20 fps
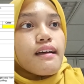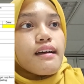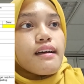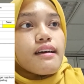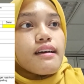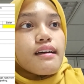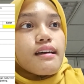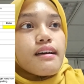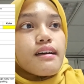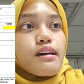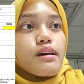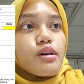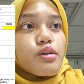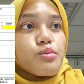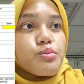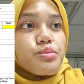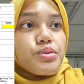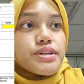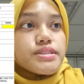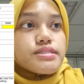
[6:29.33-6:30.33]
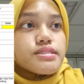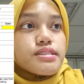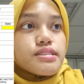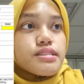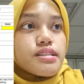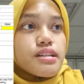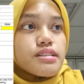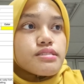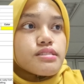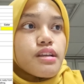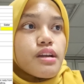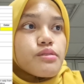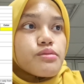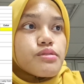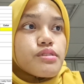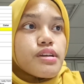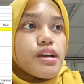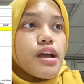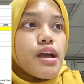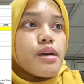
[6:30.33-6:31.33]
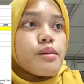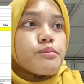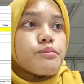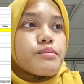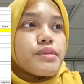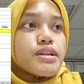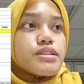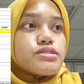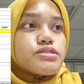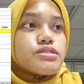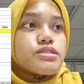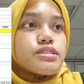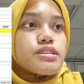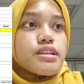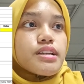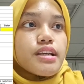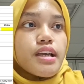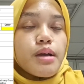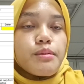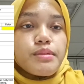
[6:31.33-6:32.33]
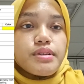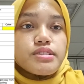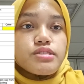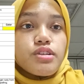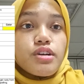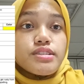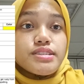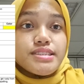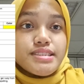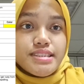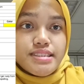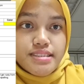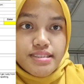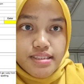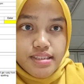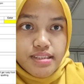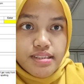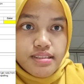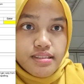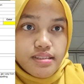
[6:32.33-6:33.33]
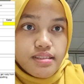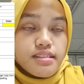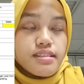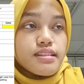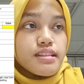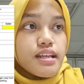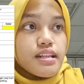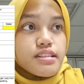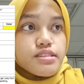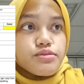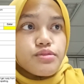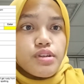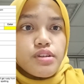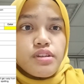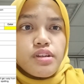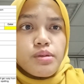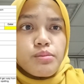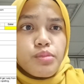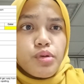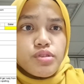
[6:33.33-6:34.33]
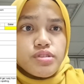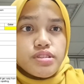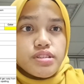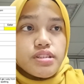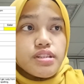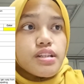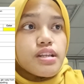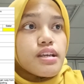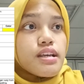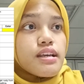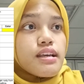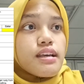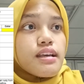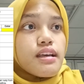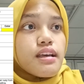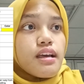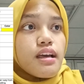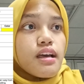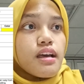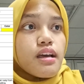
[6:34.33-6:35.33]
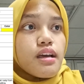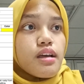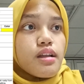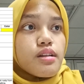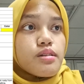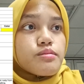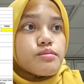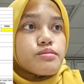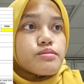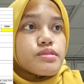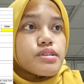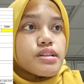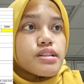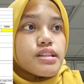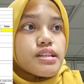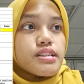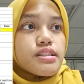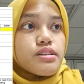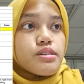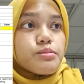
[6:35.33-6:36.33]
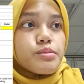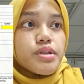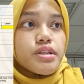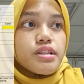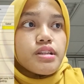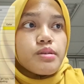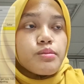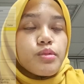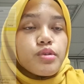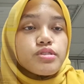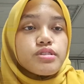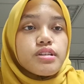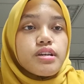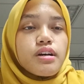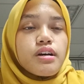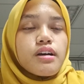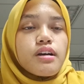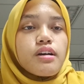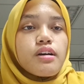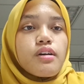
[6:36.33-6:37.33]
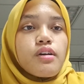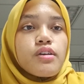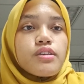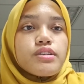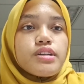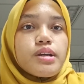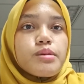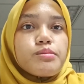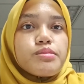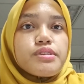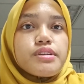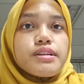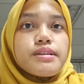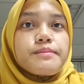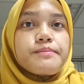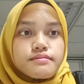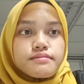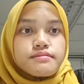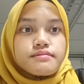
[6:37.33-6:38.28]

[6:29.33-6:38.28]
Press the tiles carefully and make sure the gap is consistent. That is very important. And clean the remaining mortar or debris.